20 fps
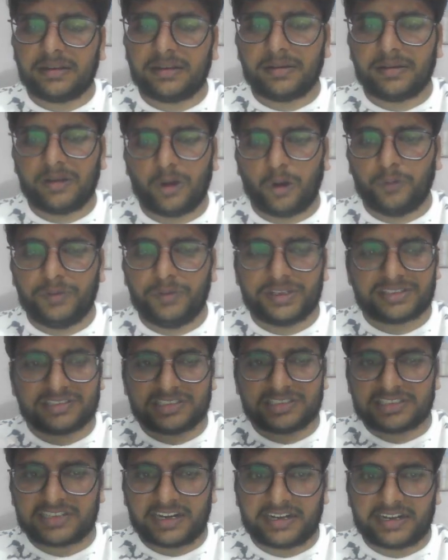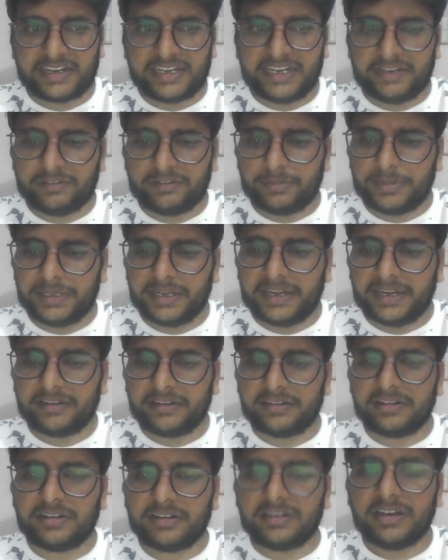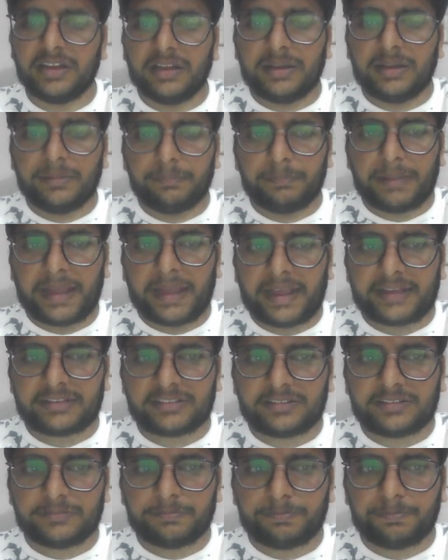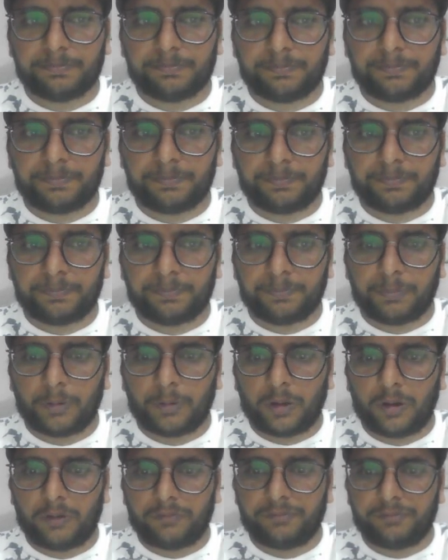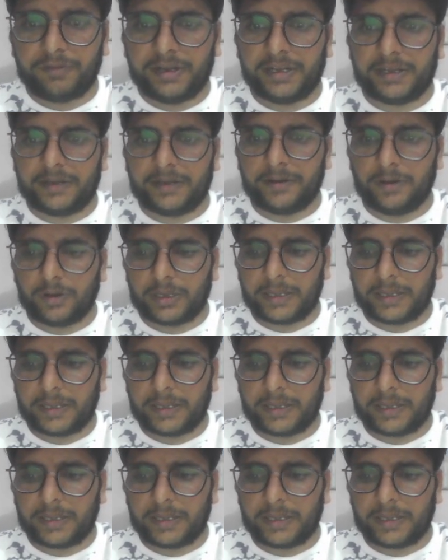obviously starting it will be greater, max profit. Okay,